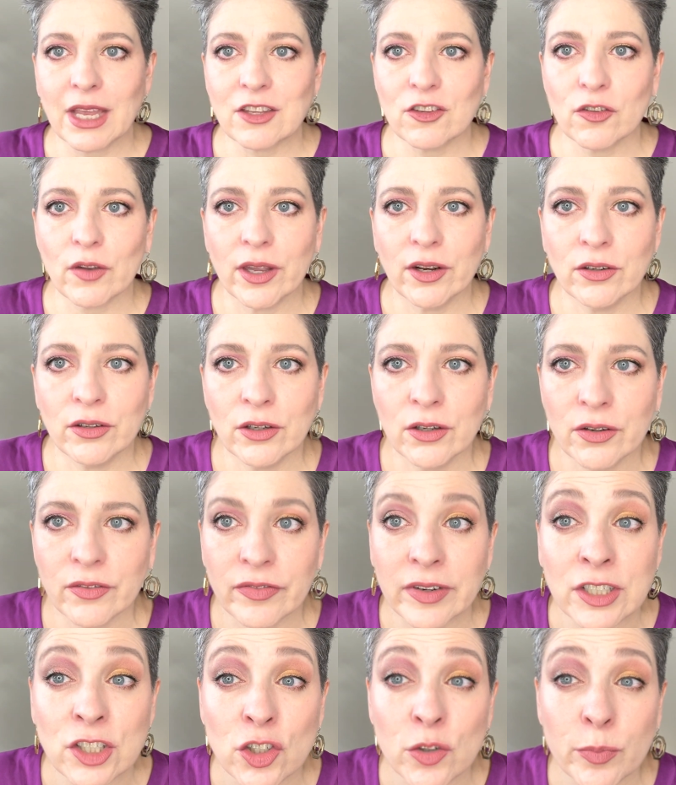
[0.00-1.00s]
So I don't know
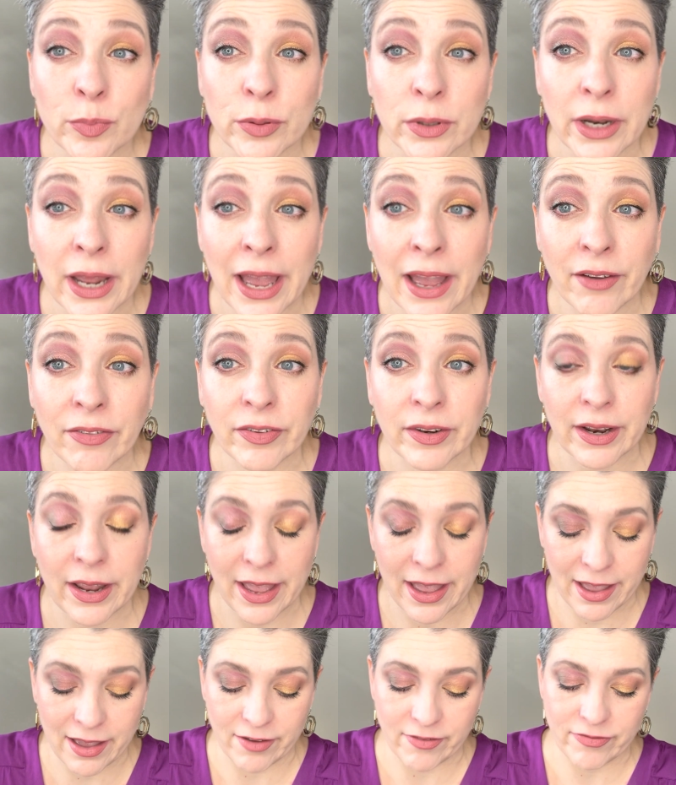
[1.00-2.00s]
if I should put half and
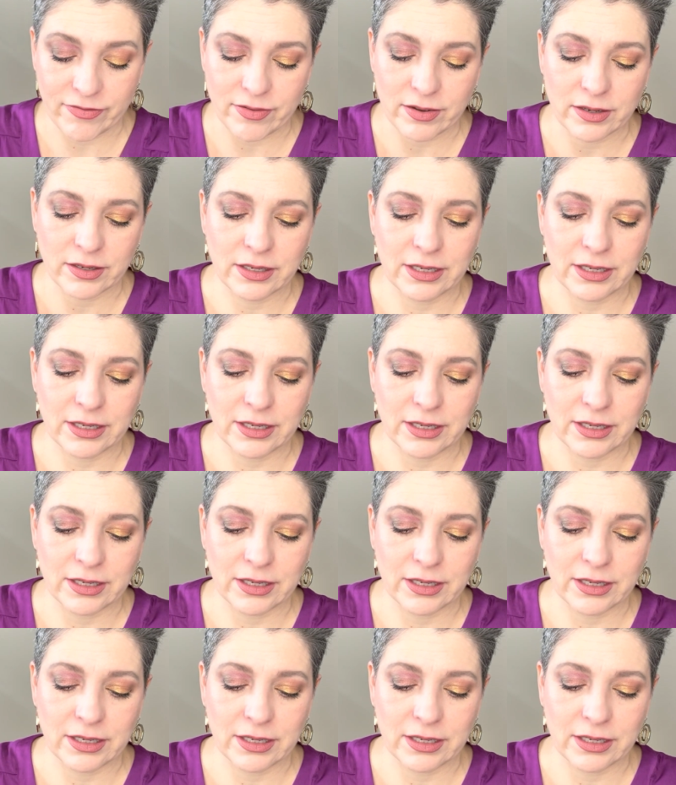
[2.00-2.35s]
half.